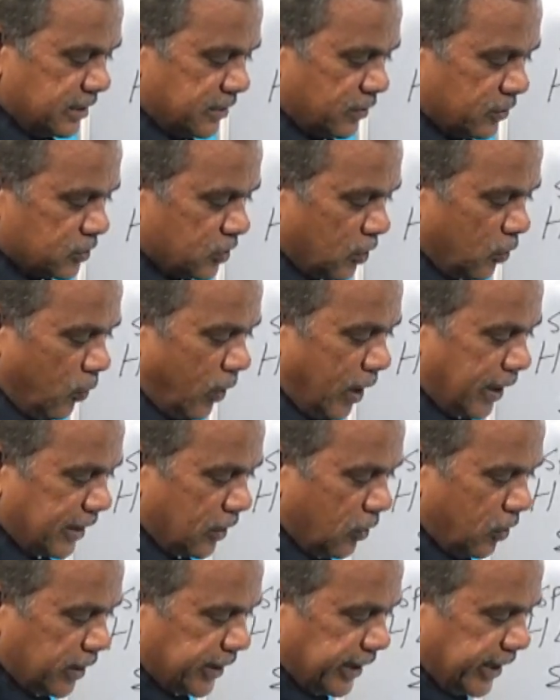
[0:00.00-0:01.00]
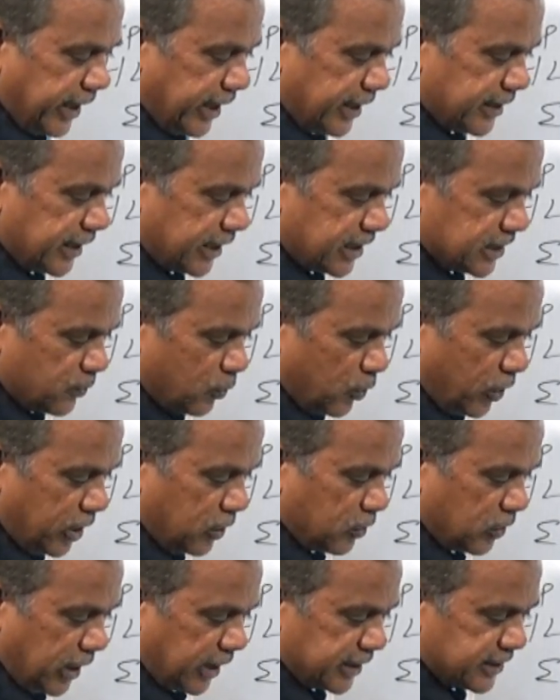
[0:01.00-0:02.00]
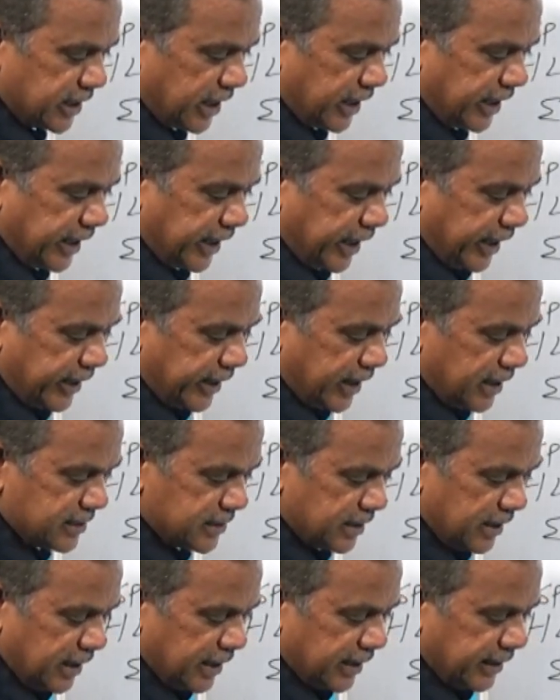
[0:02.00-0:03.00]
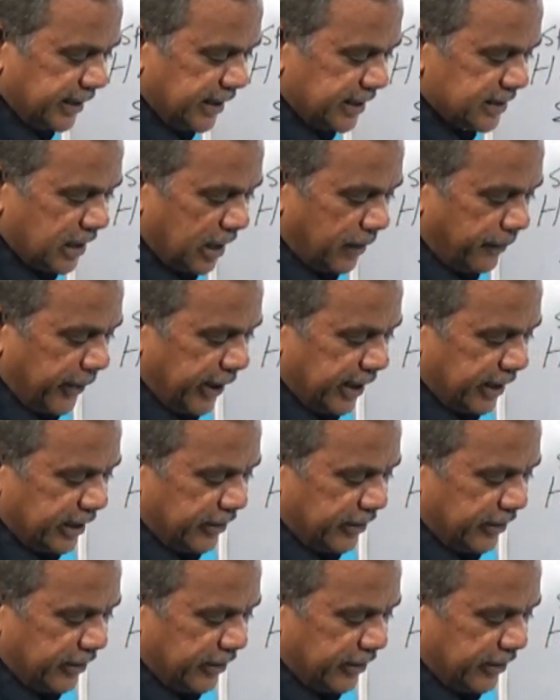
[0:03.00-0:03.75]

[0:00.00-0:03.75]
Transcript: So whatever the air that is moving to the adjoining areas, these are being